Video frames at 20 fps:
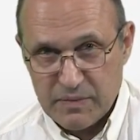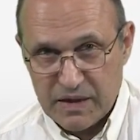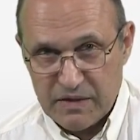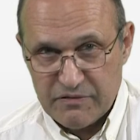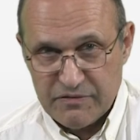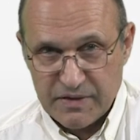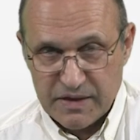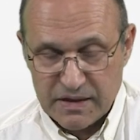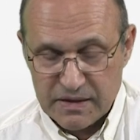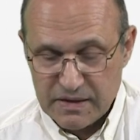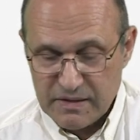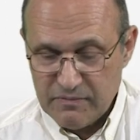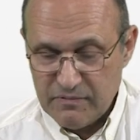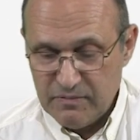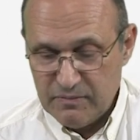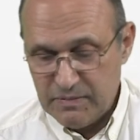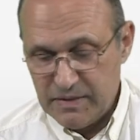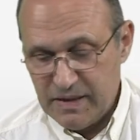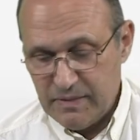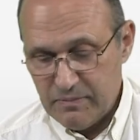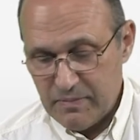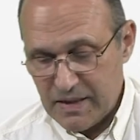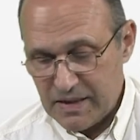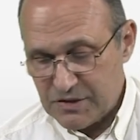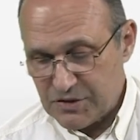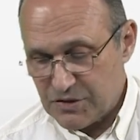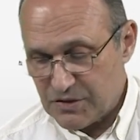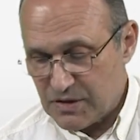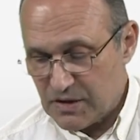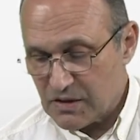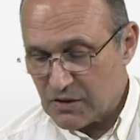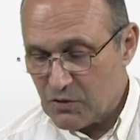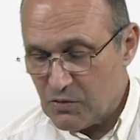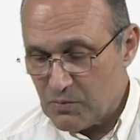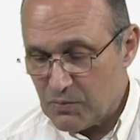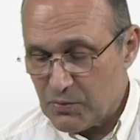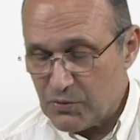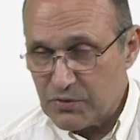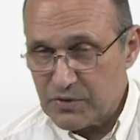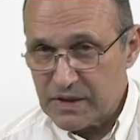infinite dimensional
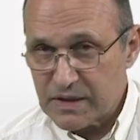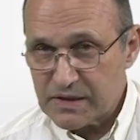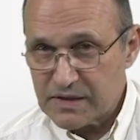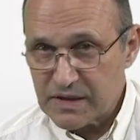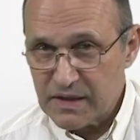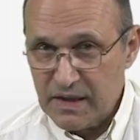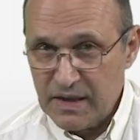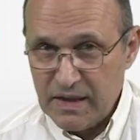components.